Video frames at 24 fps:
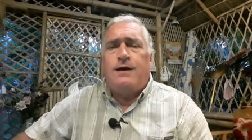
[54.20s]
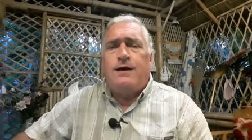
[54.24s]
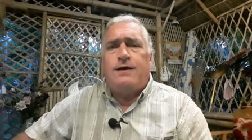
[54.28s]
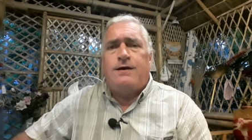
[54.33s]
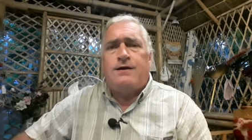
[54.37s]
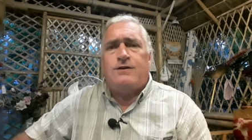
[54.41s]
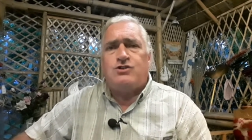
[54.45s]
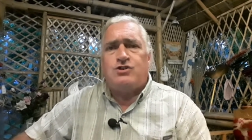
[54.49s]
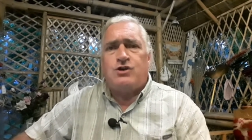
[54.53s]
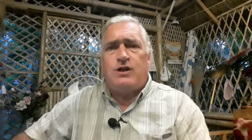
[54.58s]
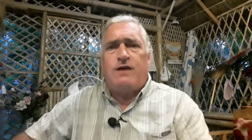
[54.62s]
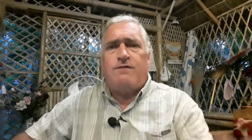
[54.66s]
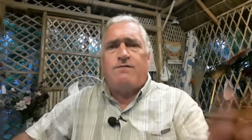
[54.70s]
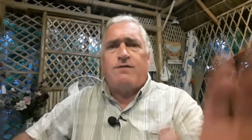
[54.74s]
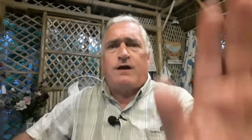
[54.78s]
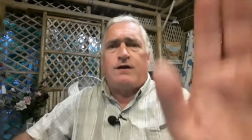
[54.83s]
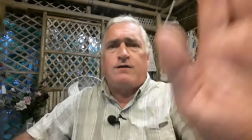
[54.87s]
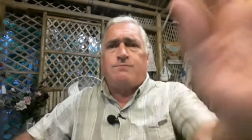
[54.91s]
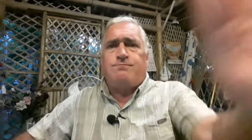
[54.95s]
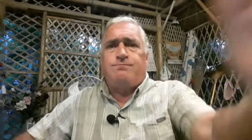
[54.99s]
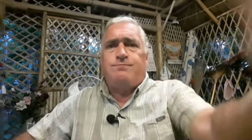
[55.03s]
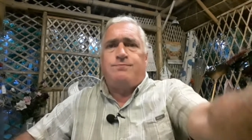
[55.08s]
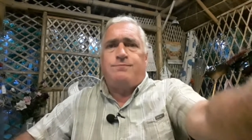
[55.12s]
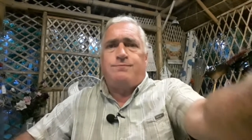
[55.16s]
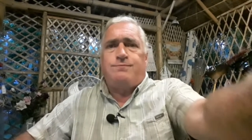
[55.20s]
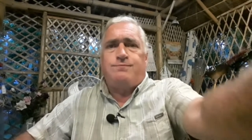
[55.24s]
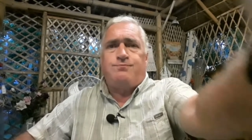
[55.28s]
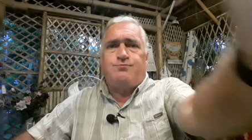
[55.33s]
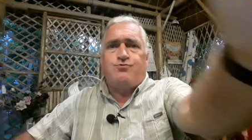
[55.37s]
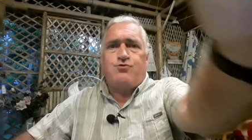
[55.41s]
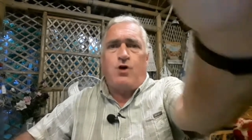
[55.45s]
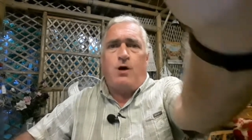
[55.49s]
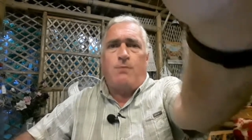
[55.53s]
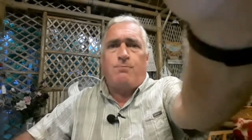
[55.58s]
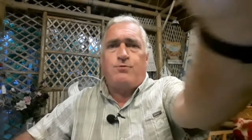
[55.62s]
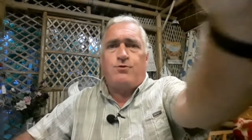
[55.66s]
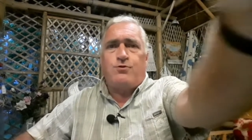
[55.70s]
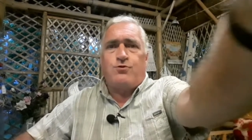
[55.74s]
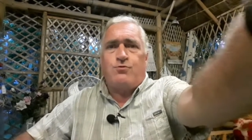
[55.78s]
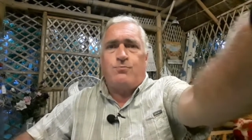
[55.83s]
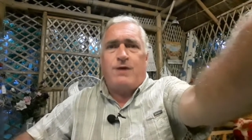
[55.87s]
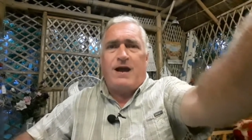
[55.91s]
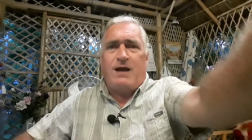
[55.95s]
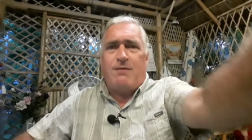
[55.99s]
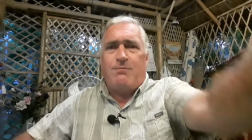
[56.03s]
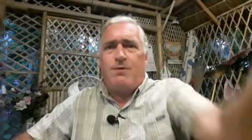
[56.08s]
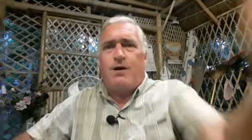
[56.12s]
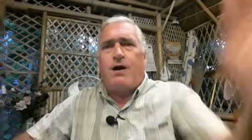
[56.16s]
Should have like a prompter
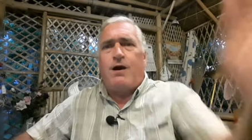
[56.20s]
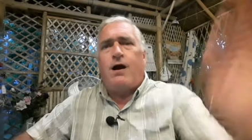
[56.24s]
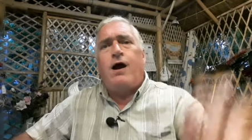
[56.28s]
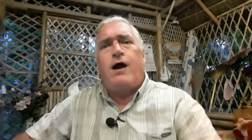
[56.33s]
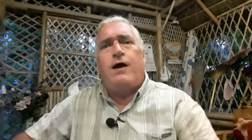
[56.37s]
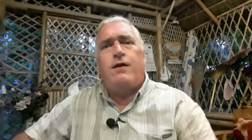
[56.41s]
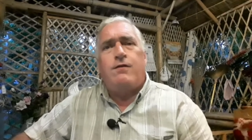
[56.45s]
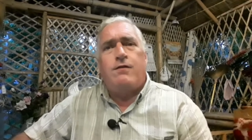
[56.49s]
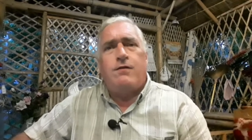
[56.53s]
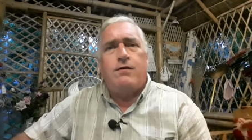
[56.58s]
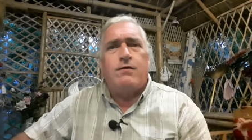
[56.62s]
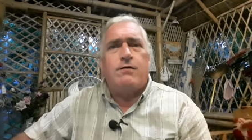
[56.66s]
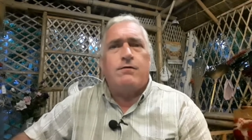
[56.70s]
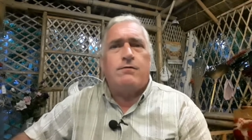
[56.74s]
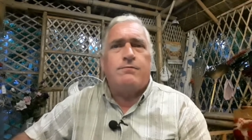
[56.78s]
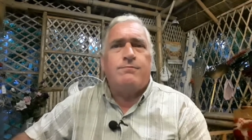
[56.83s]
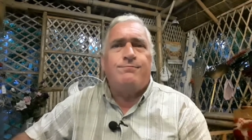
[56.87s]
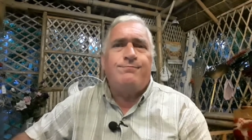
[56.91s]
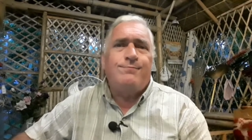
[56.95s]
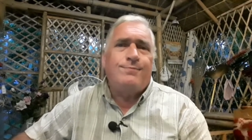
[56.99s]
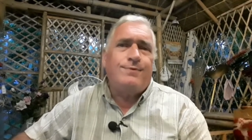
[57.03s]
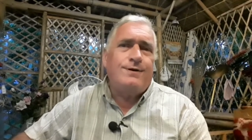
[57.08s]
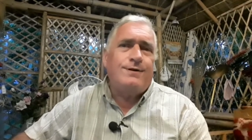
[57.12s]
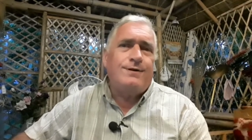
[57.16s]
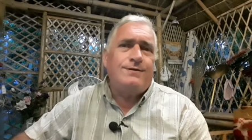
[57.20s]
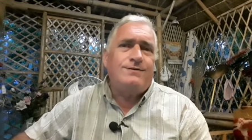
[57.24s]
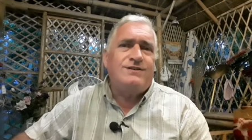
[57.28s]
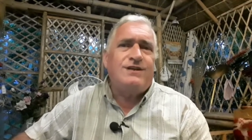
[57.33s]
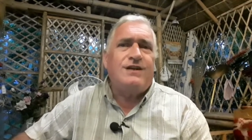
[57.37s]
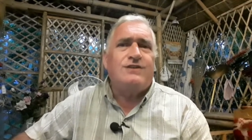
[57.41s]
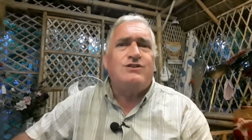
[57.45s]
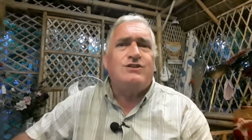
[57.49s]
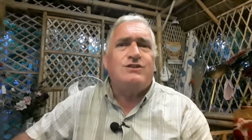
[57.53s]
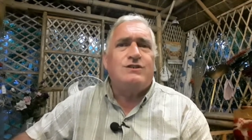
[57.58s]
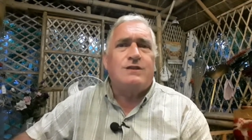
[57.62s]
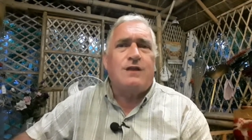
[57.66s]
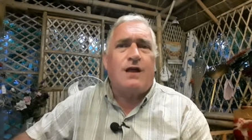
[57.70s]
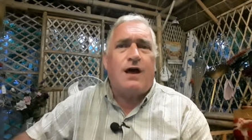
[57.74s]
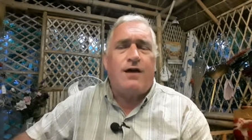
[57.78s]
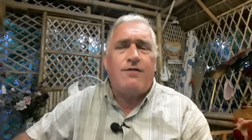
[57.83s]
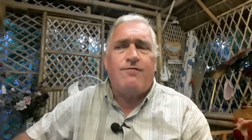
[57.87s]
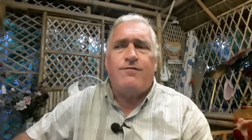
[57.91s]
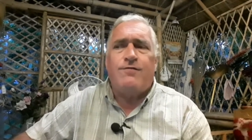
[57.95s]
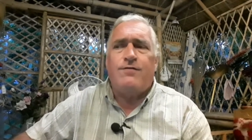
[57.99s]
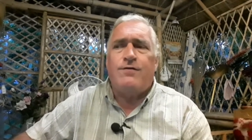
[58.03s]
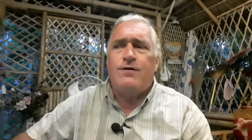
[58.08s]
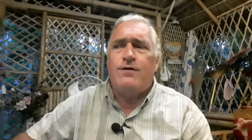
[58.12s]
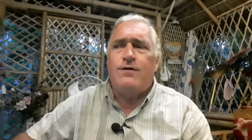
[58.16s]
back behind there, but such is
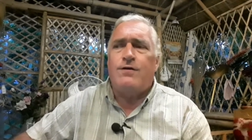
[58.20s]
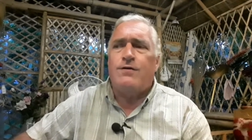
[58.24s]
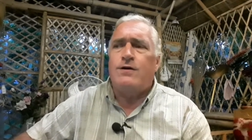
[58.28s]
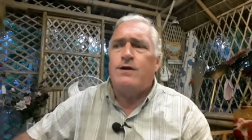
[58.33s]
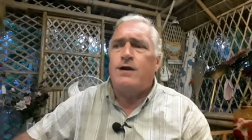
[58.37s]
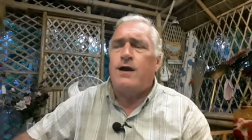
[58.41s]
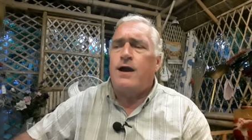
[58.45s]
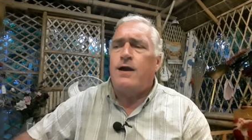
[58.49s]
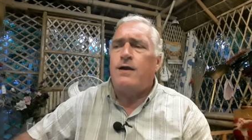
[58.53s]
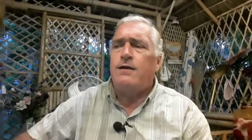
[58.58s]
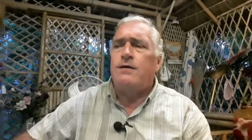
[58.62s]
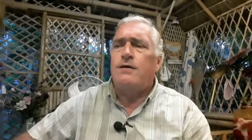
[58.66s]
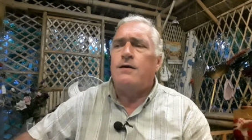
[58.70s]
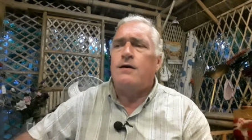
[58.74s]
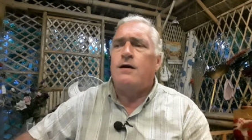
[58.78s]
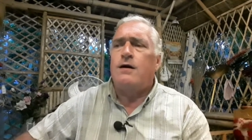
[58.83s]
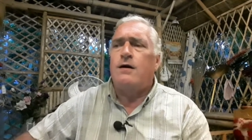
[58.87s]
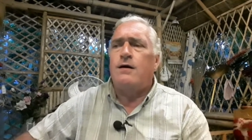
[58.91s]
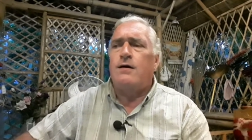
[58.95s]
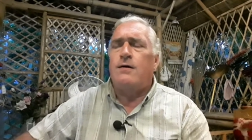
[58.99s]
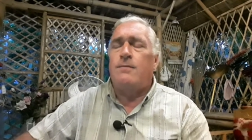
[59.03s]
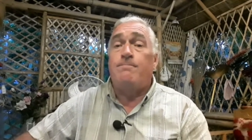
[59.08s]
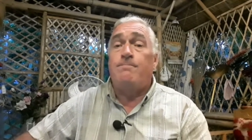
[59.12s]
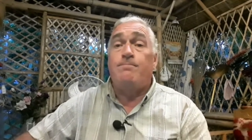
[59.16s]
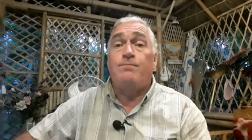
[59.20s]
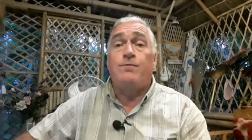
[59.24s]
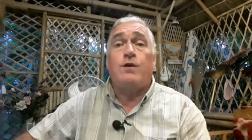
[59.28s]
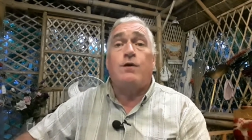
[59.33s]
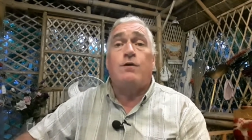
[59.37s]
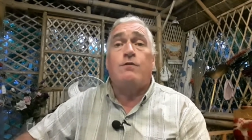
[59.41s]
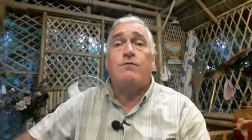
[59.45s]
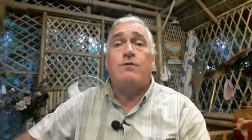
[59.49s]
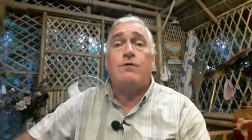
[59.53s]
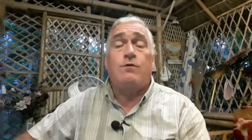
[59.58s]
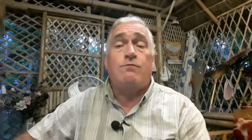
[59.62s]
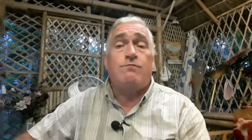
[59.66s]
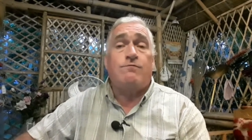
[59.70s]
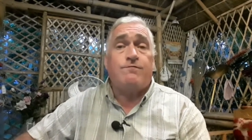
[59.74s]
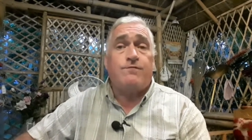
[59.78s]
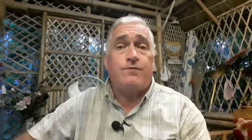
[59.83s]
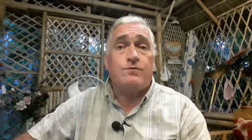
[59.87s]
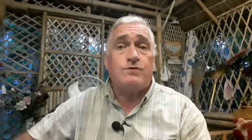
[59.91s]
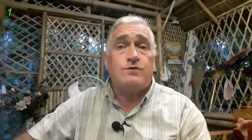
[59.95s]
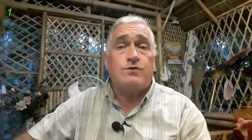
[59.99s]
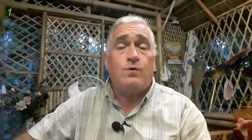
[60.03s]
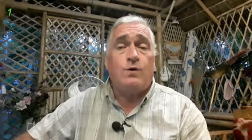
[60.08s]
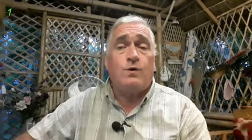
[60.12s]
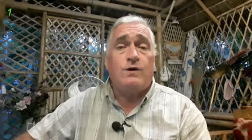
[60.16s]
life. Okay,
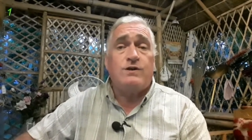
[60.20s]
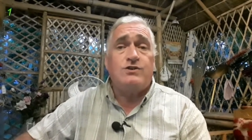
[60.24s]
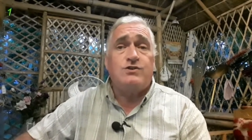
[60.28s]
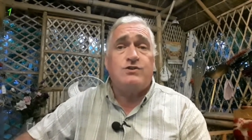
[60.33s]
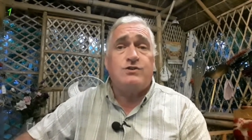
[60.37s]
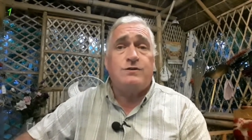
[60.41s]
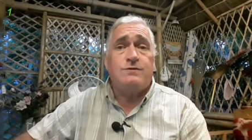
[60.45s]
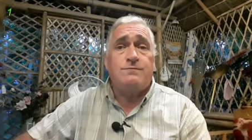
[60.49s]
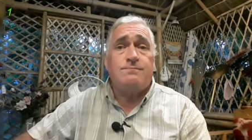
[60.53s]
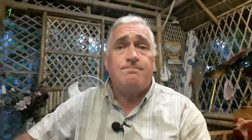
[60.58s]
first question.